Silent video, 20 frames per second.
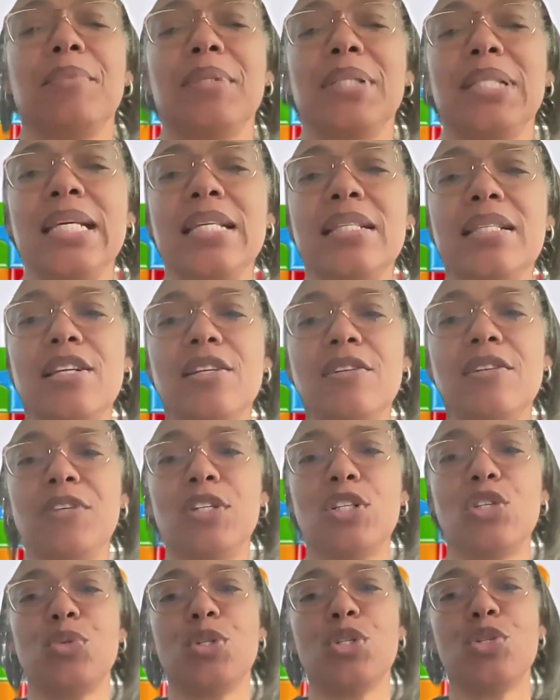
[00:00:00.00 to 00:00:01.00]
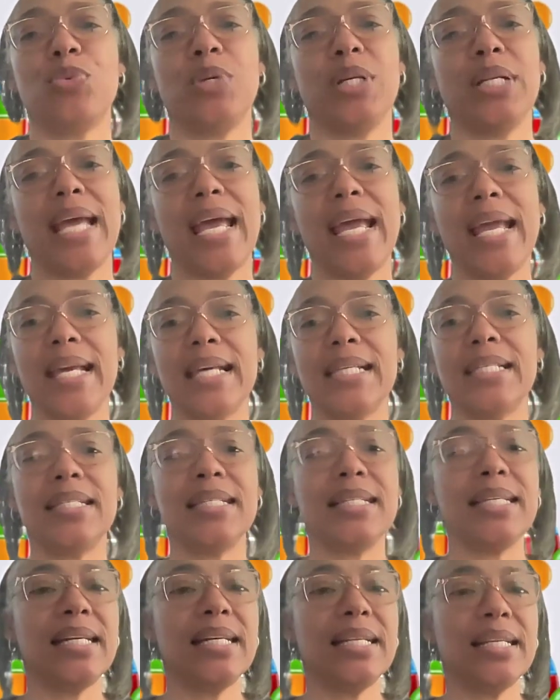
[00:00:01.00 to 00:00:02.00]
These individuals with
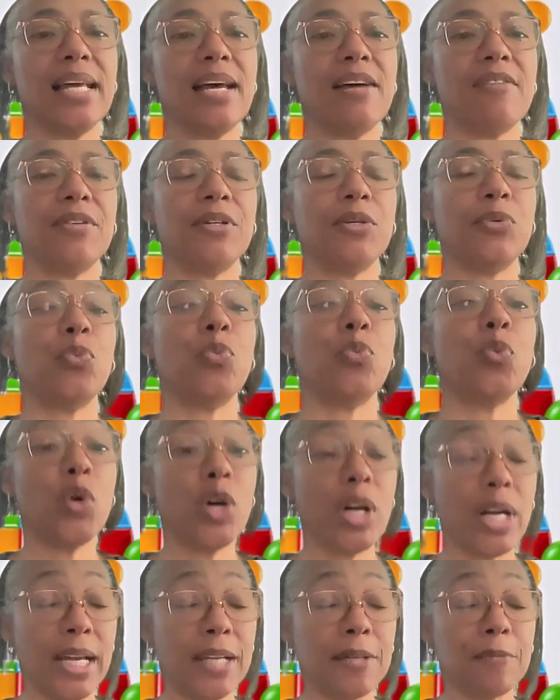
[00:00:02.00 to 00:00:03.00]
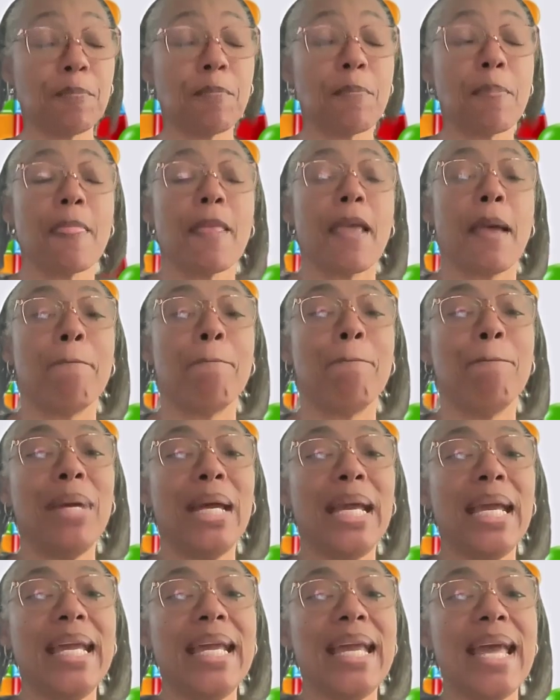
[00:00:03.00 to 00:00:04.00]
ASD level 1
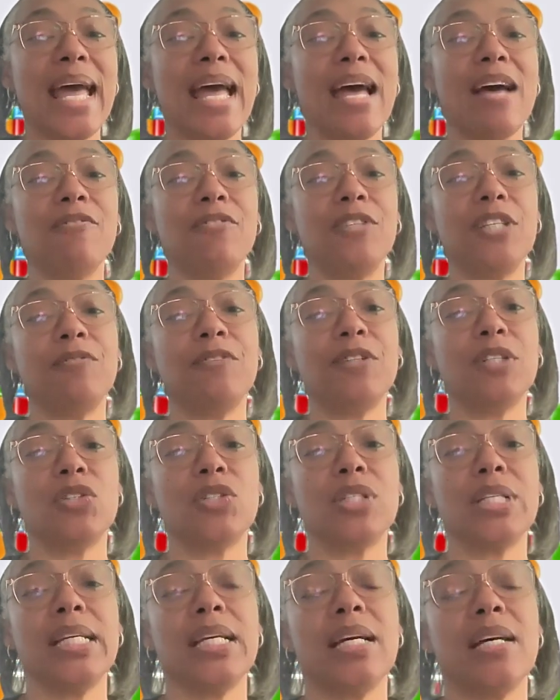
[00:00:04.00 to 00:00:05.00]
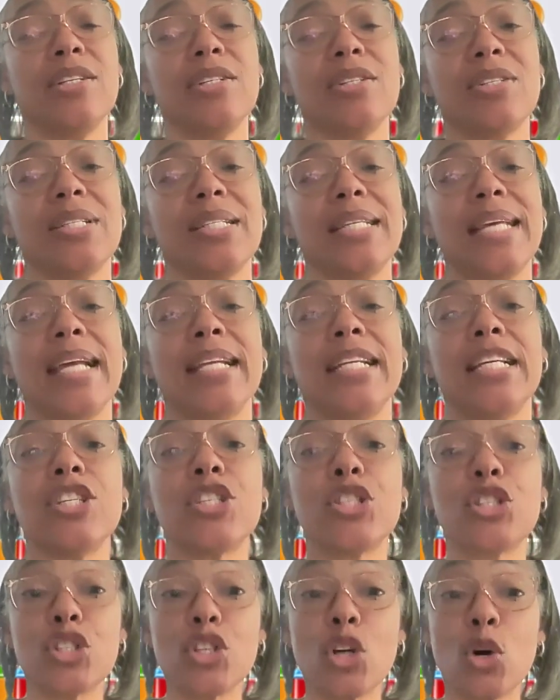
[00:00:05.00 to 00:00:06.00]
may have difficulty understanding
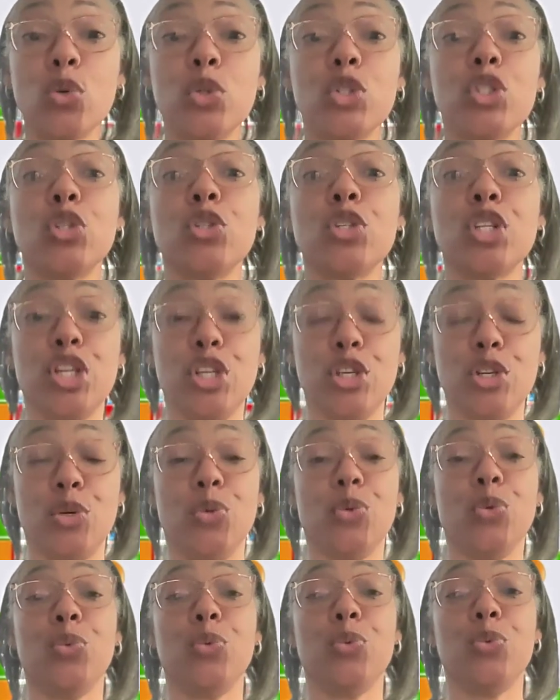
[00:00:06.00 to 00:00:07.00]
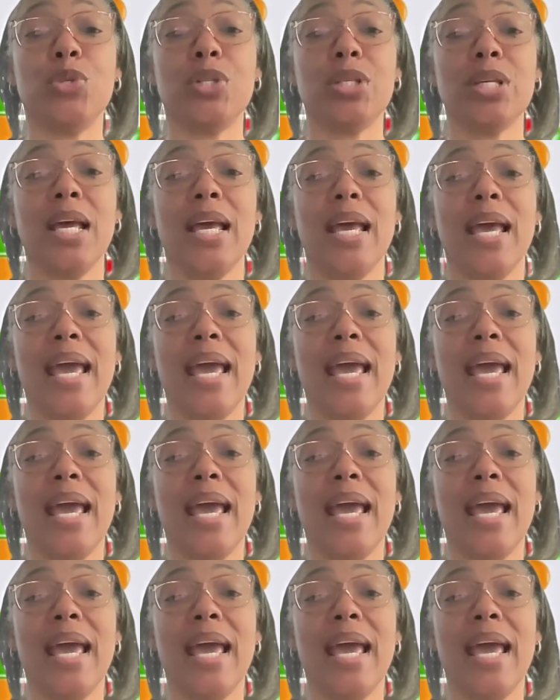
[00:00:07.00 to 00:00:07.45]
social cues